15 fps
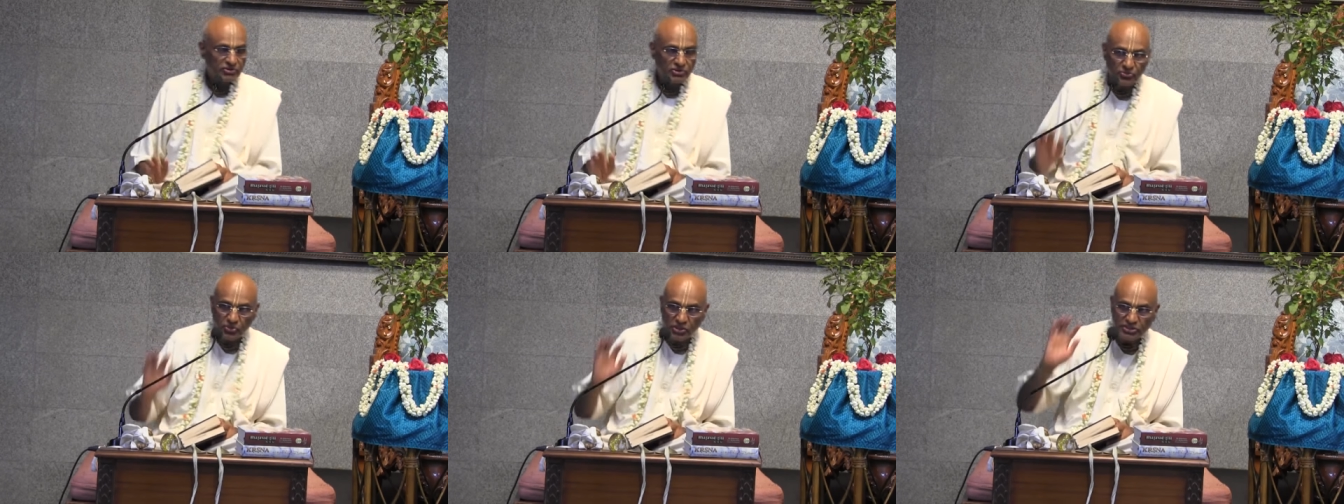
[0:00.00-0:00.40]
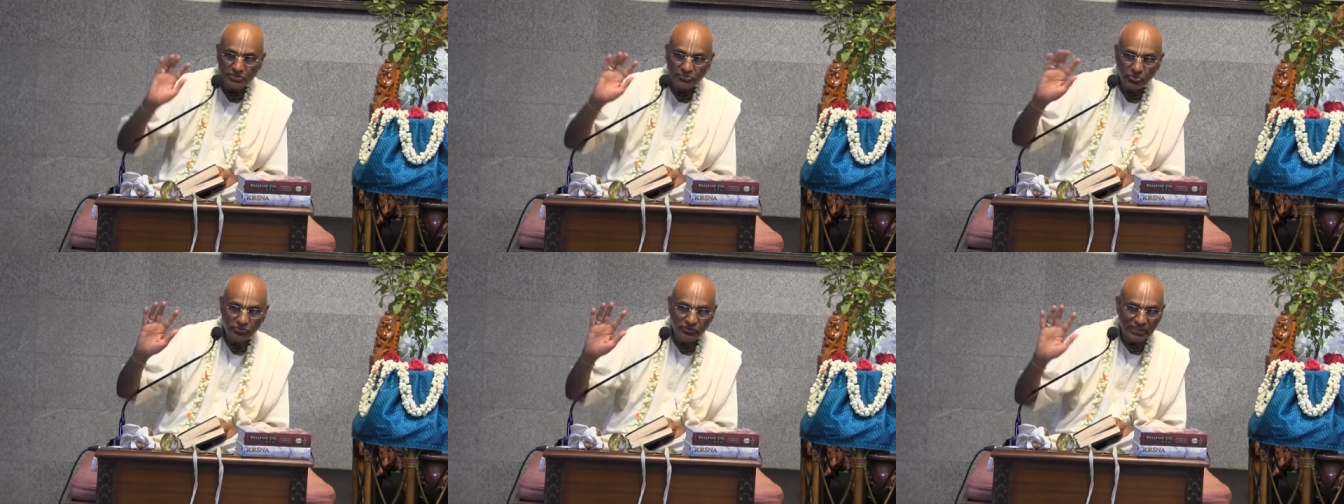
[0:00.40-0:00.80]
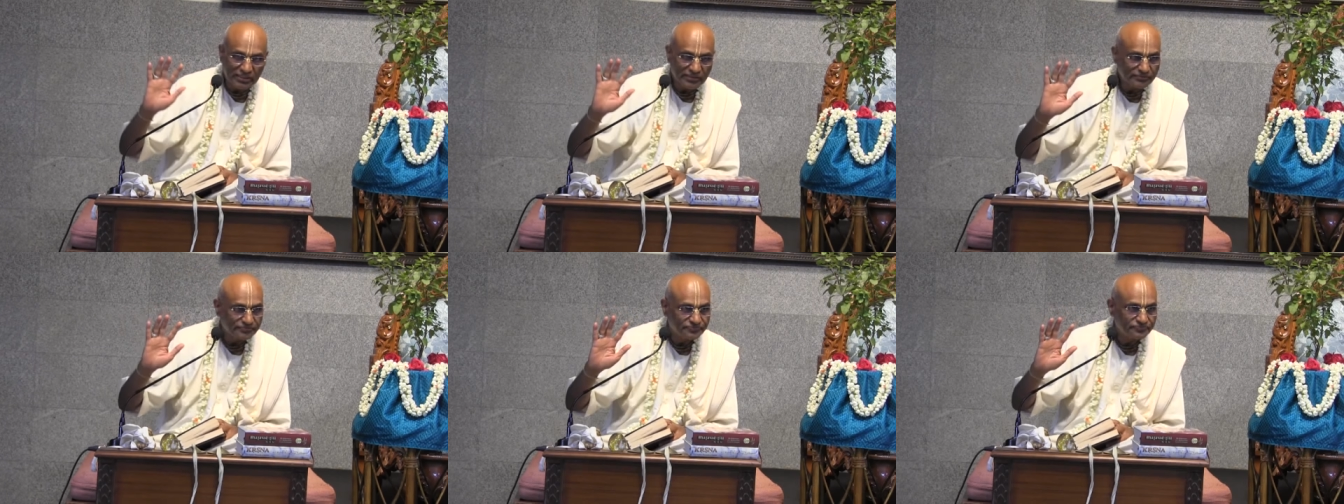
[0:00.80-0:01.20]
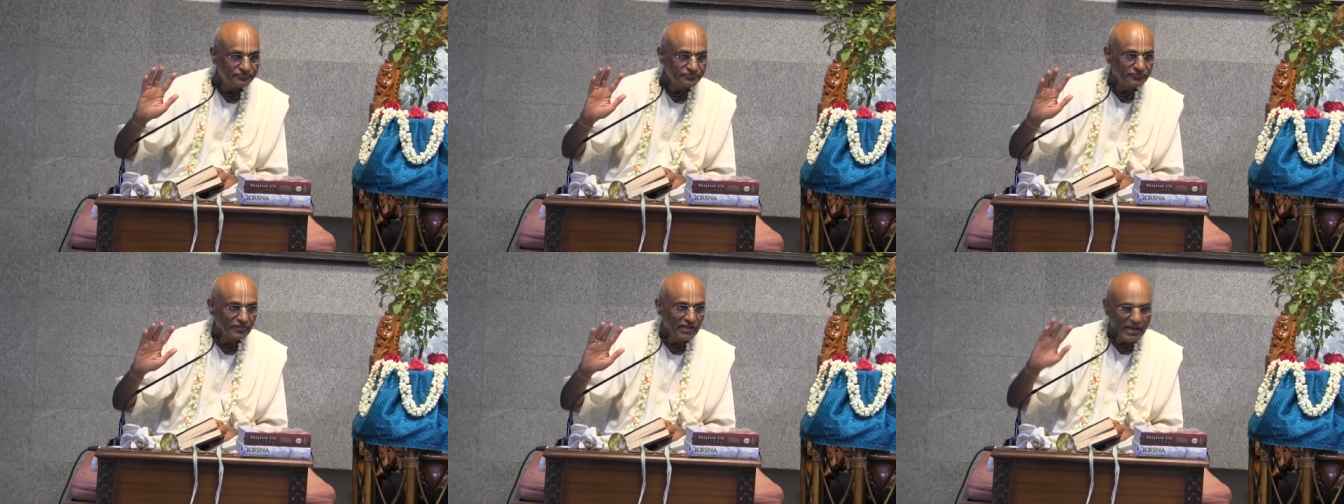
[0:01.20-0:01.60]
you watch a movie,
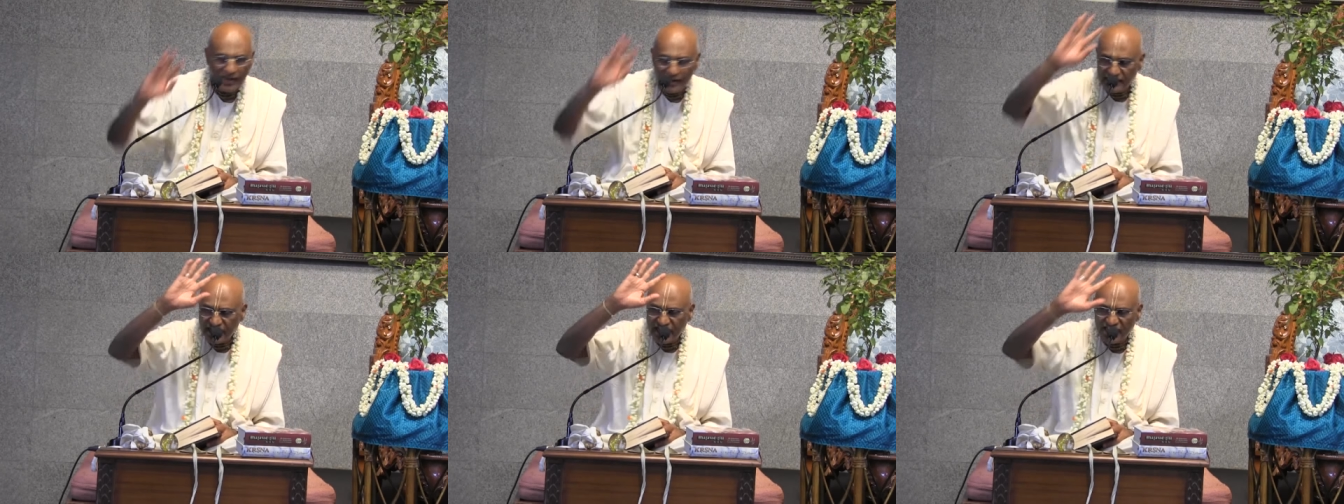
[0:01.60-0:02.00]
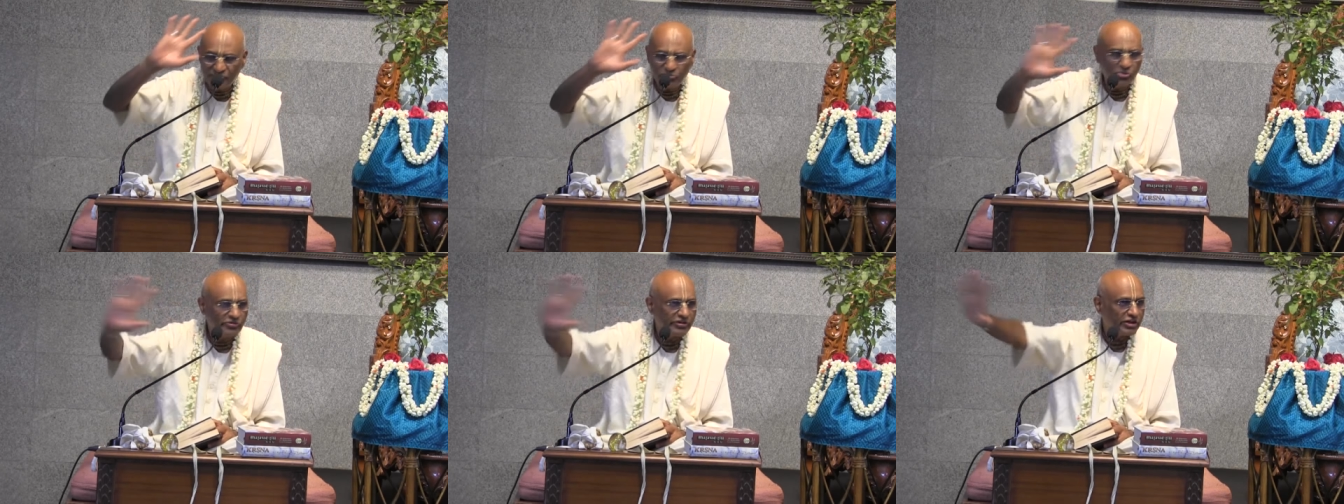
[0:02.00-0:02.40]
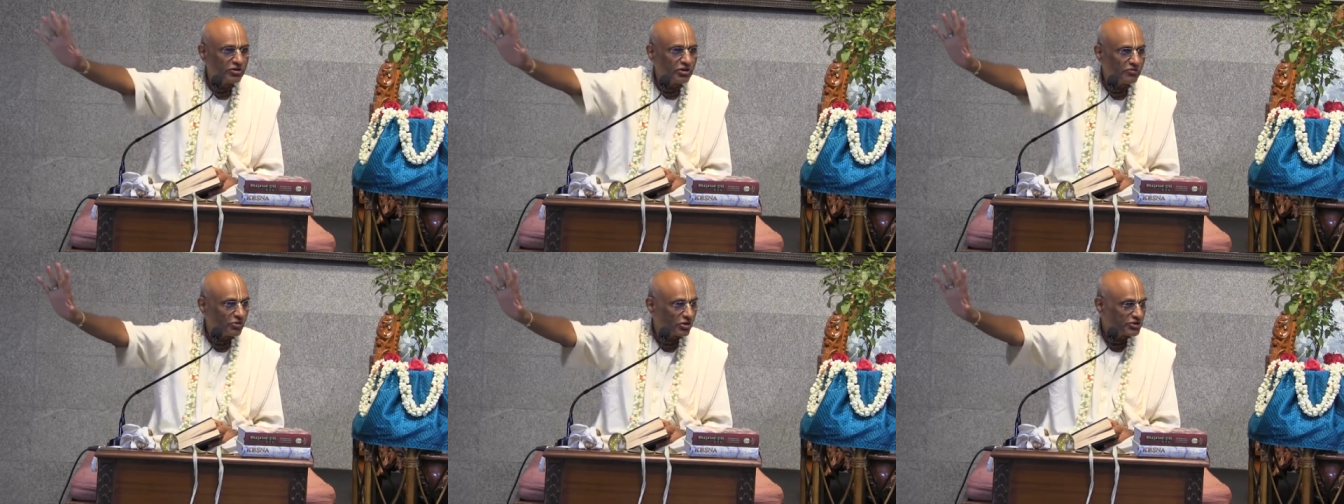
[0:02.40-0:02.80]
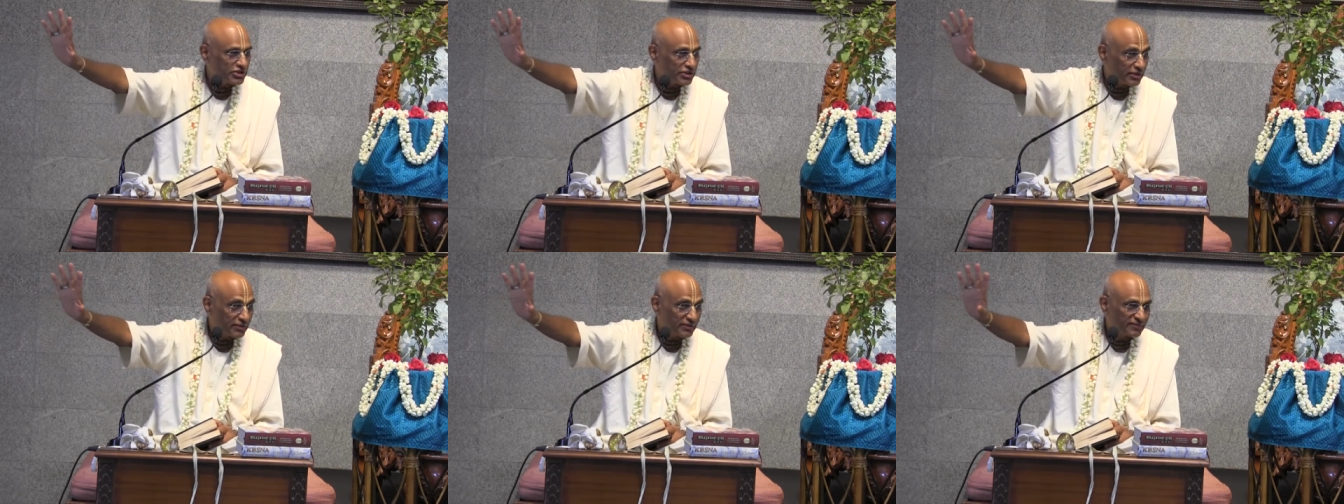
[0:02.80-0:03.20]
entire movie you are watching.